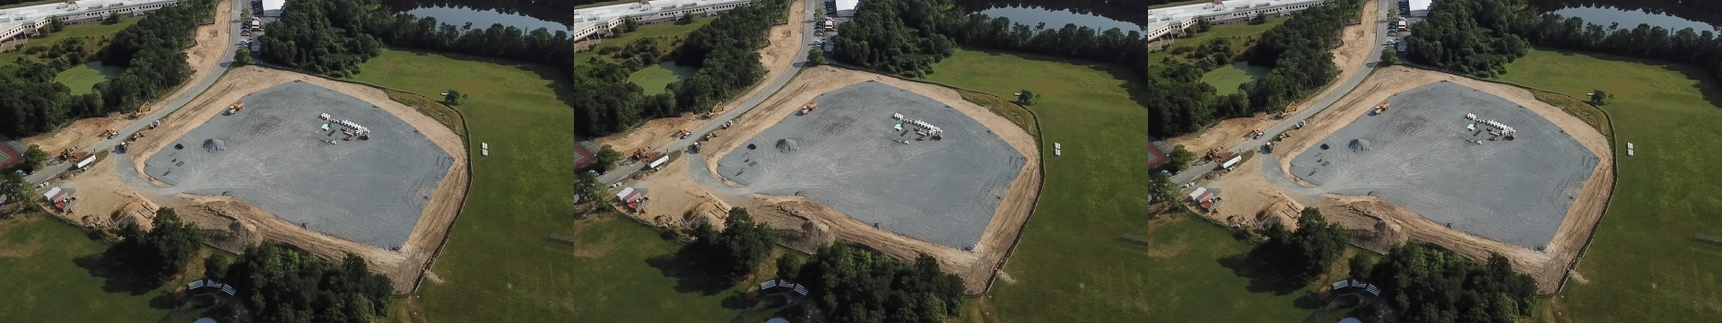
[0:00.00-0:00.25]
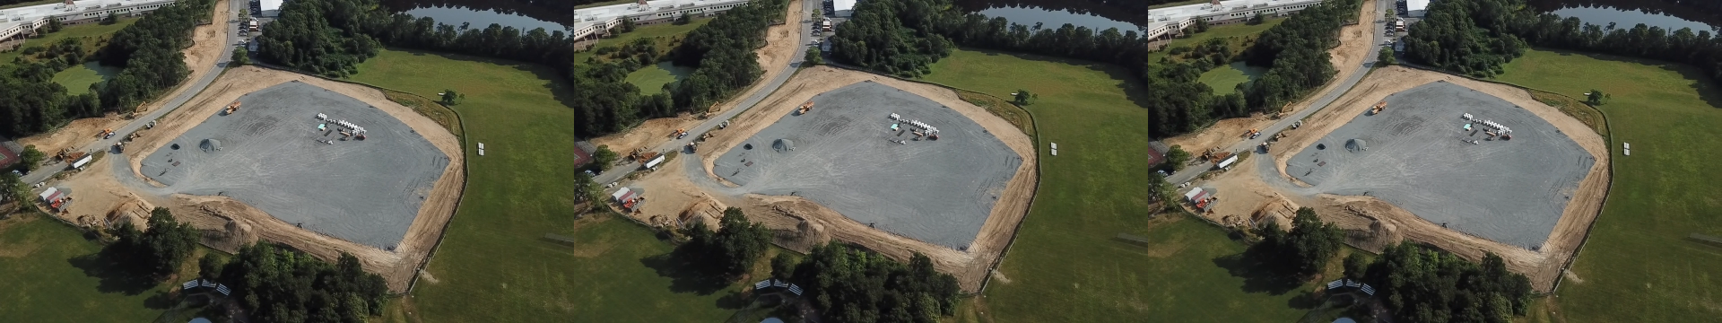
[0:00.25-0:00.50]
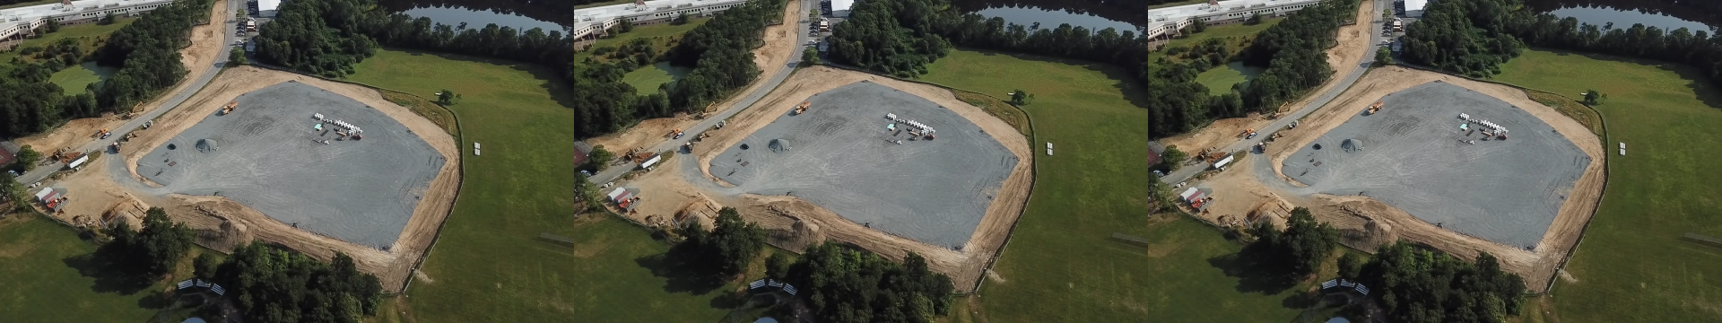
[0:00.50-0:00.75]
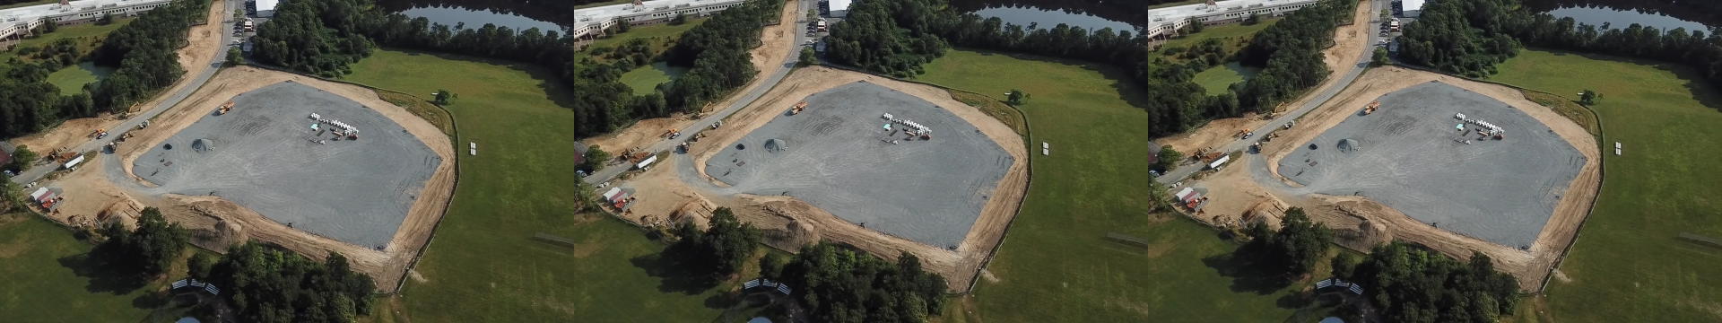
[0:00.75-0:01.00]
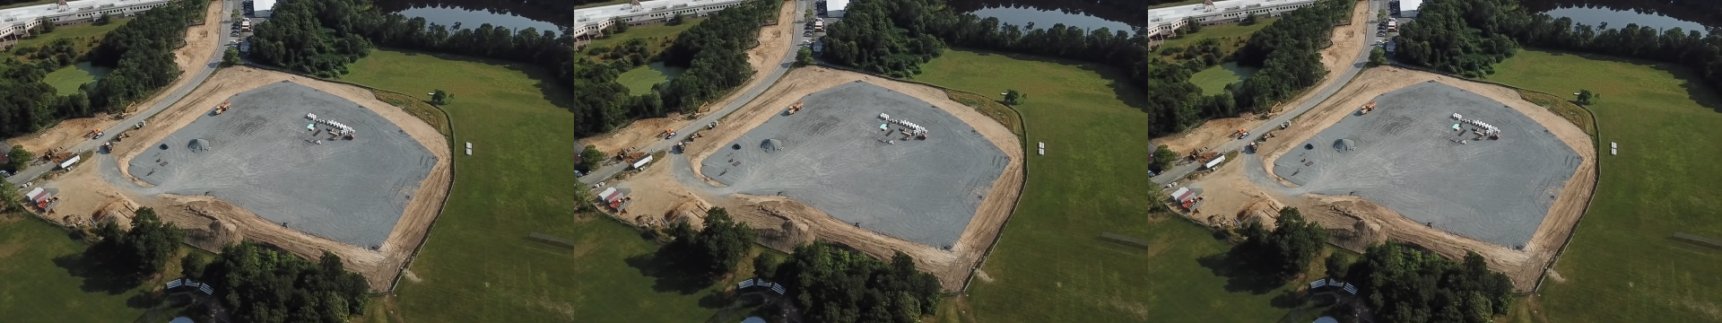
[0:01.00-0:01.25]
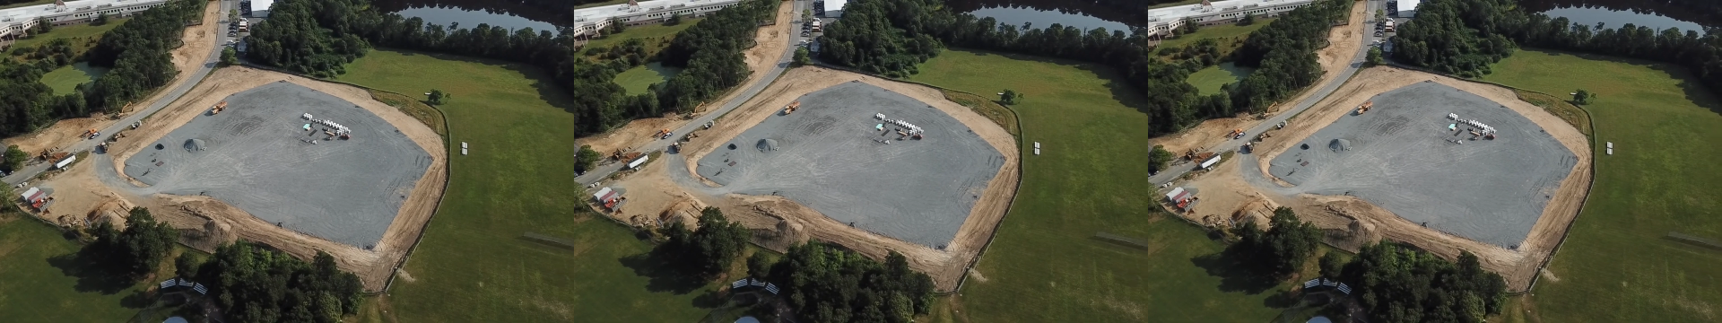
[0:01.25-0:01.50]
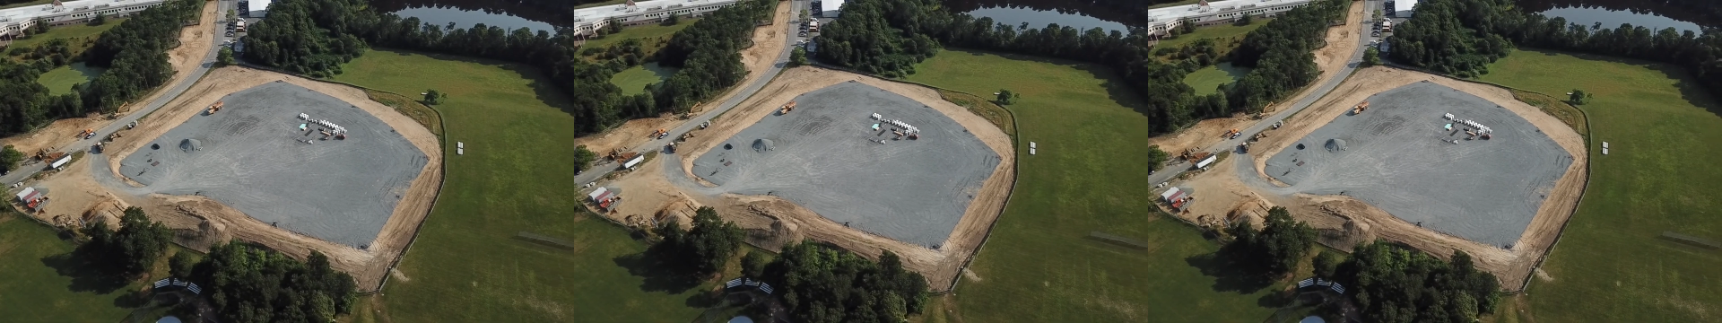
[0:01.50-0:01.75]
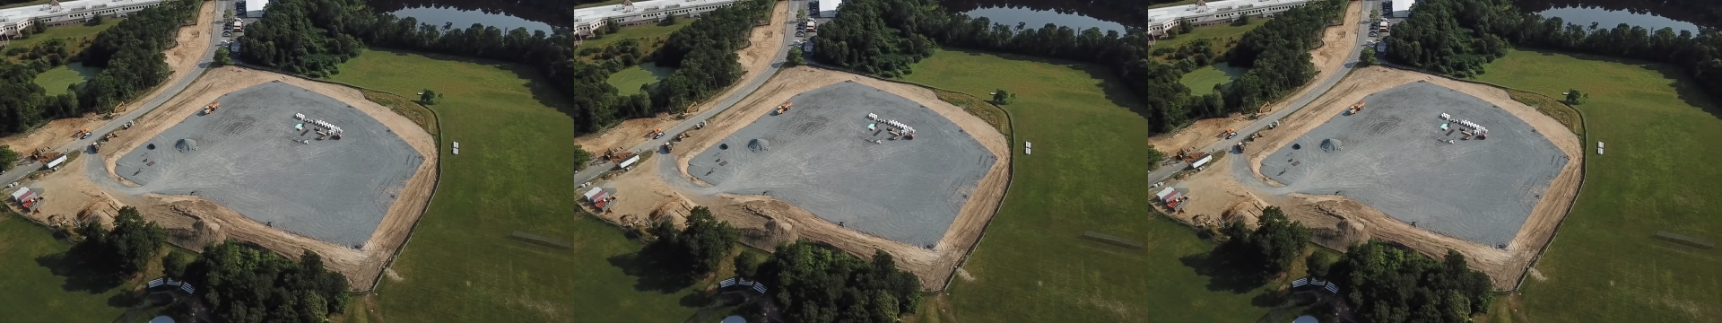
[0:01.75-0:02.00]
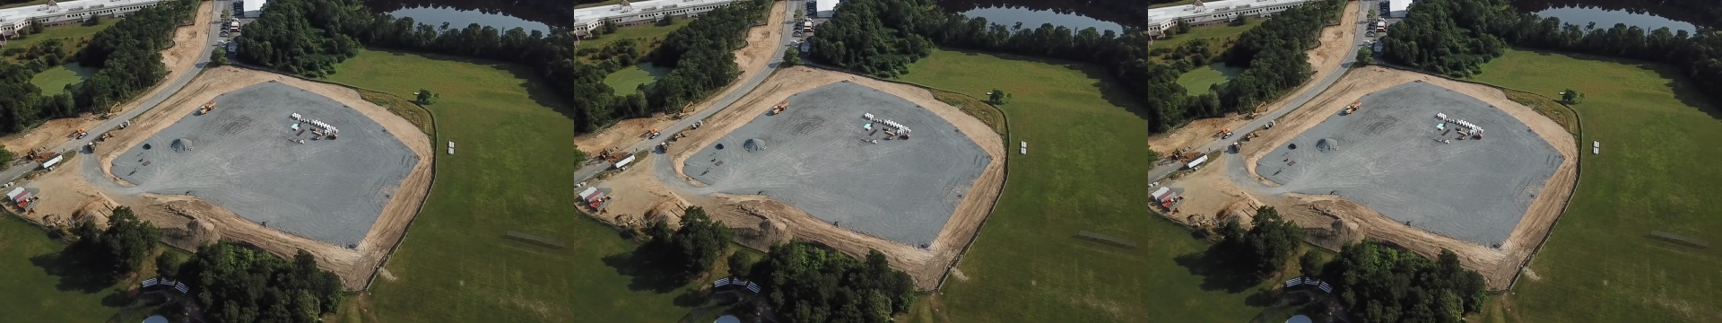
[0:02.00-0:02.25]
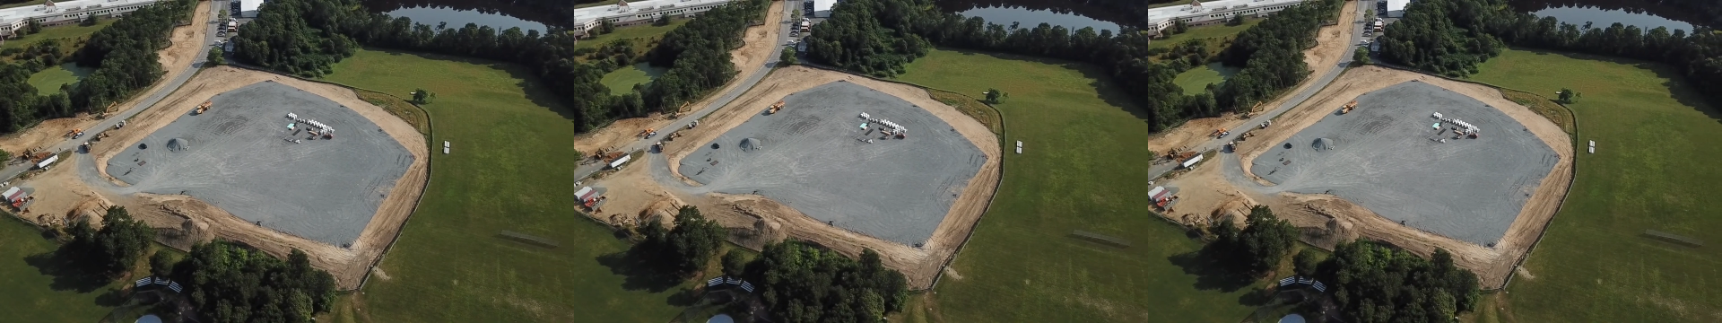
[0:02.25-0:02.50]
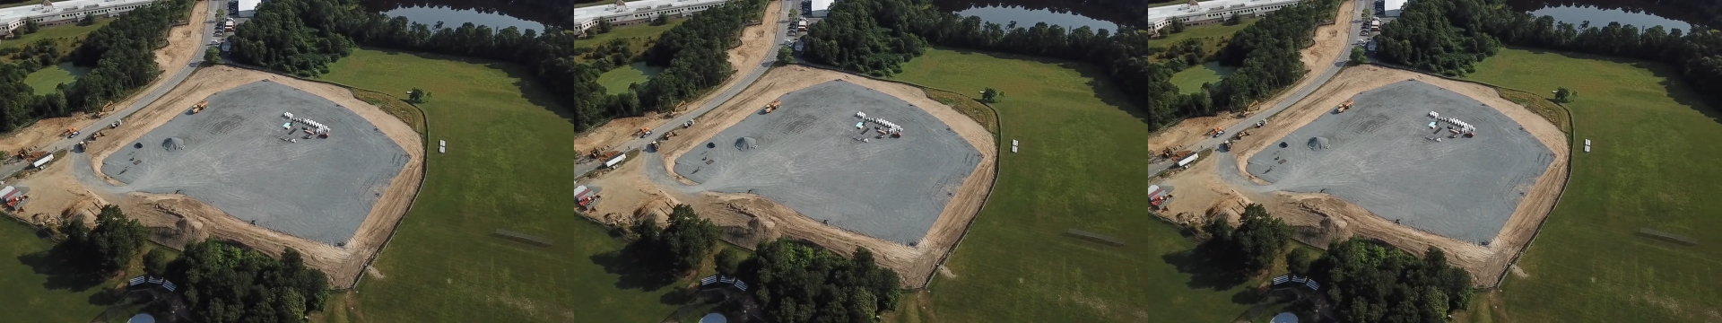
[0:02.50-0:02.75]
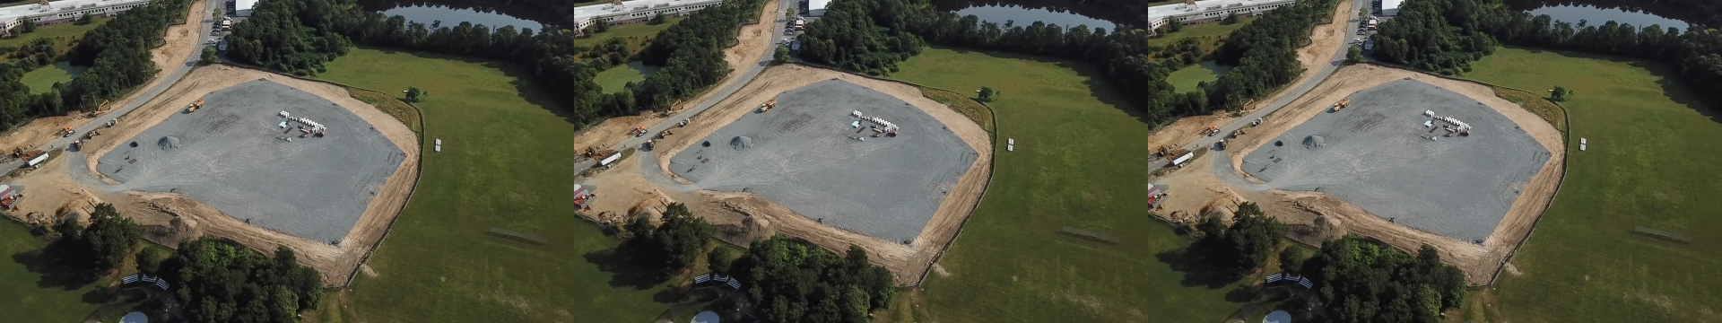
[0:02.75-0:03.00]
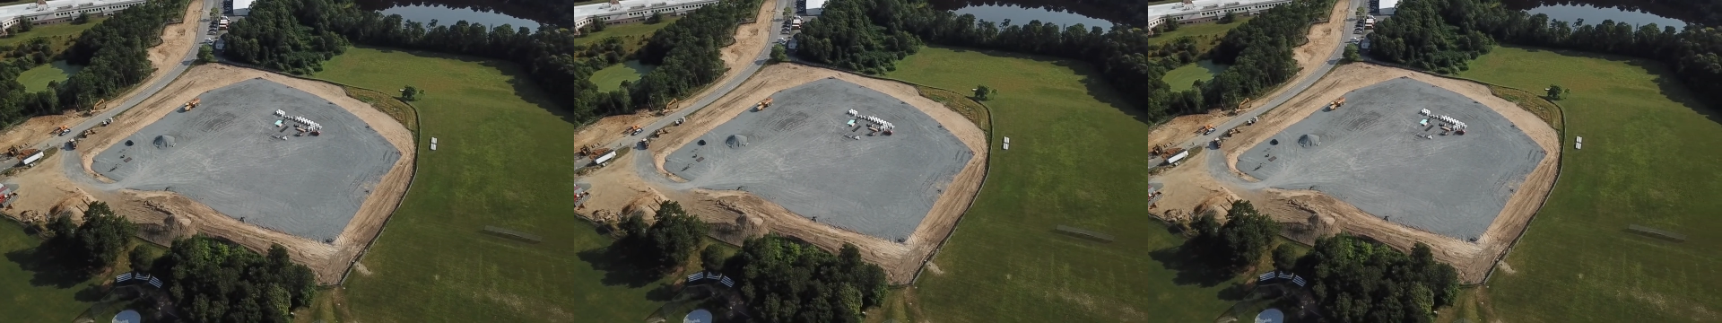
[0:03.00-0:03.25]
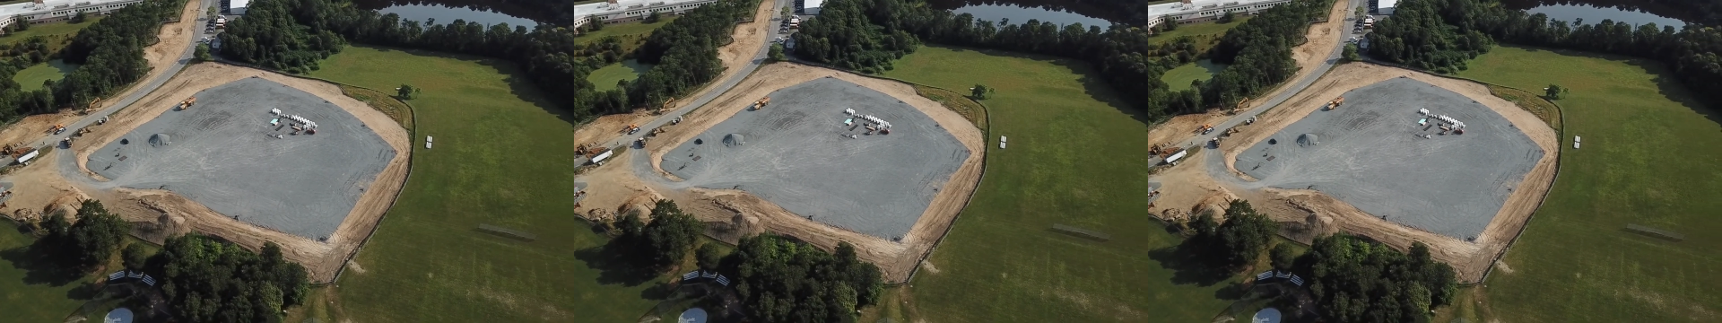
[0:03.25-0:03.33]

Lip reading: [unreadable: no face in view]